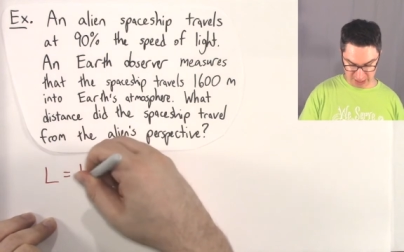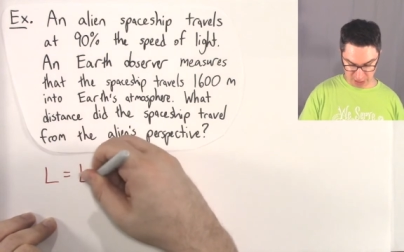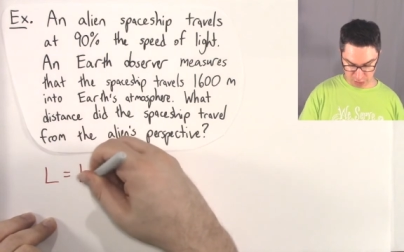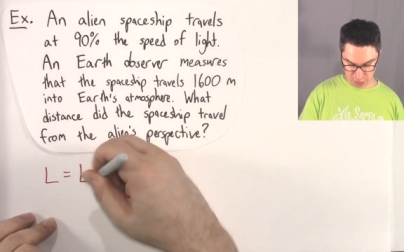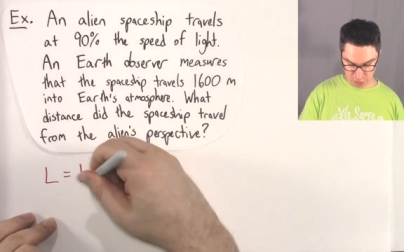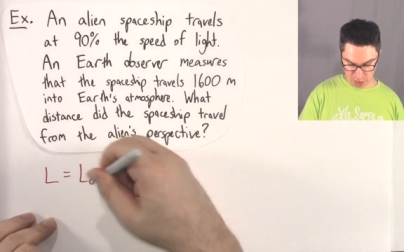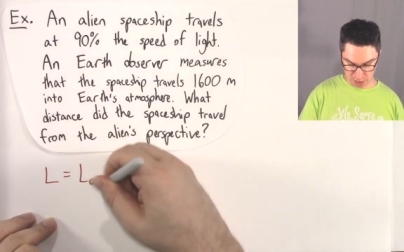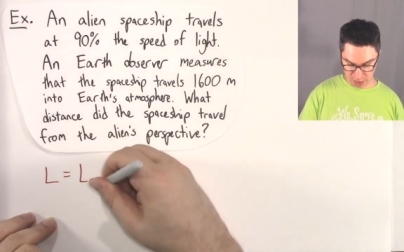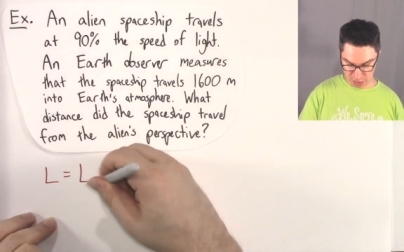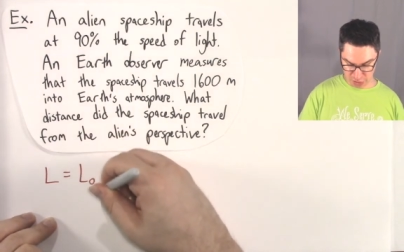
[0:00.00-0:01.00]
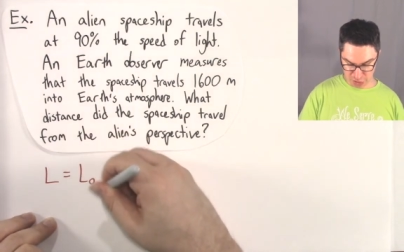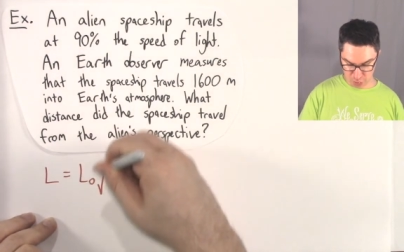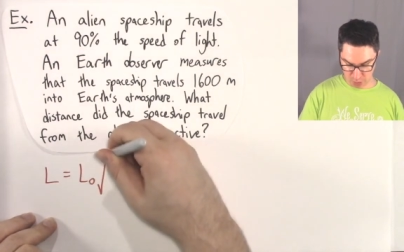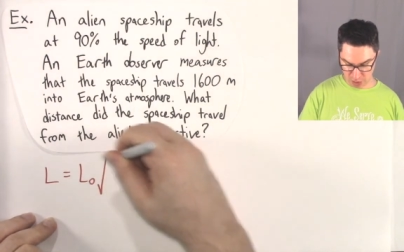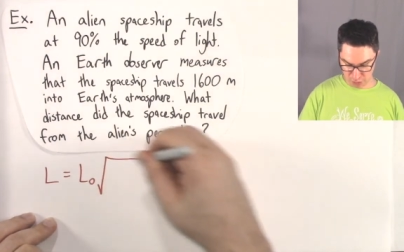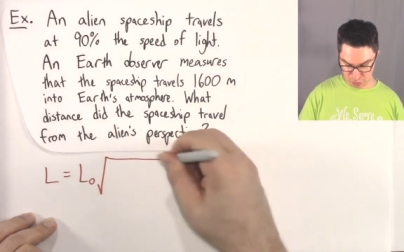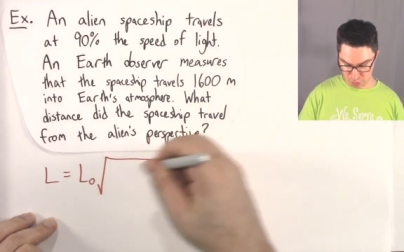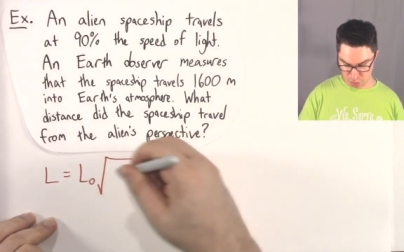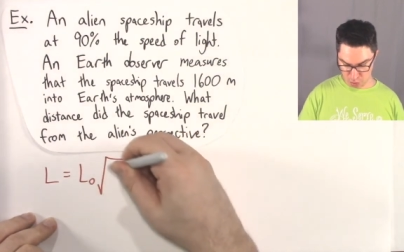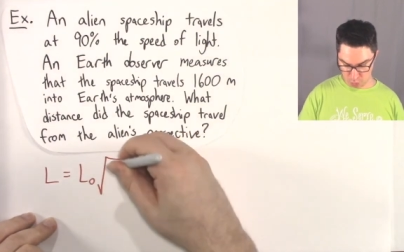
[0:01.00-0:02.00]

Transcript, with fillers: L naught square root